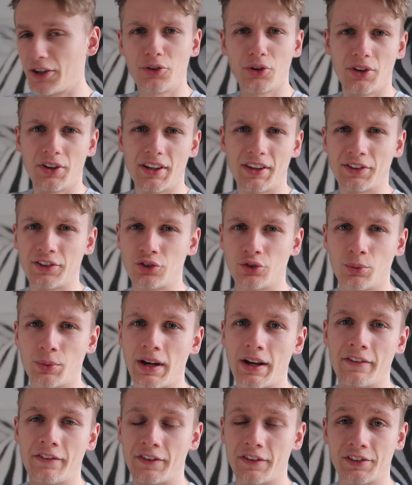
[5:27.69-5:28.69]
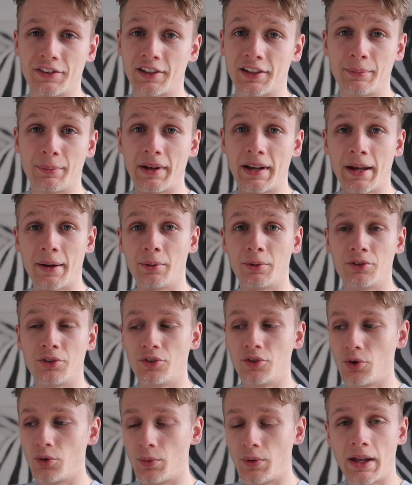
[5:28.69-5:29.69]
I don't think there's a way of physically being able to
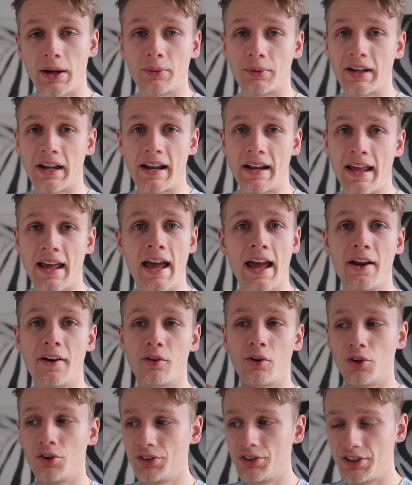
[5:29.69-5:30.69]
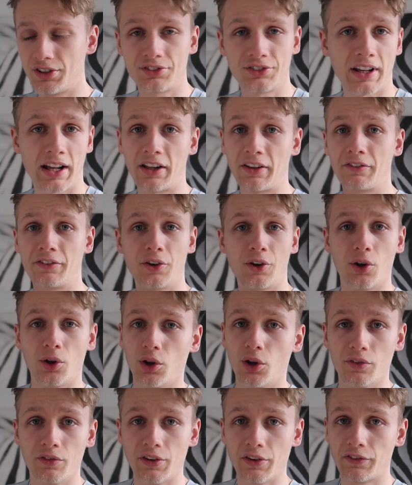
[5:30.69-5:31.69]
do it without getting hair on yourself and
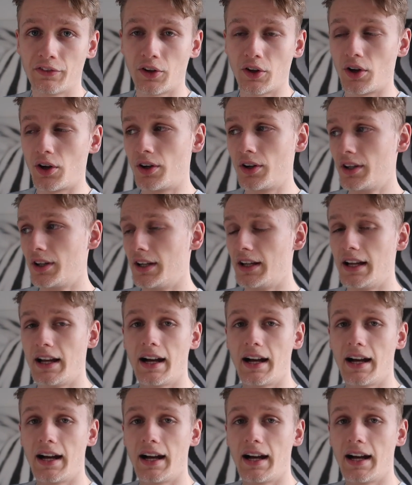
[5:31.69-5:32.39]
all over the floor.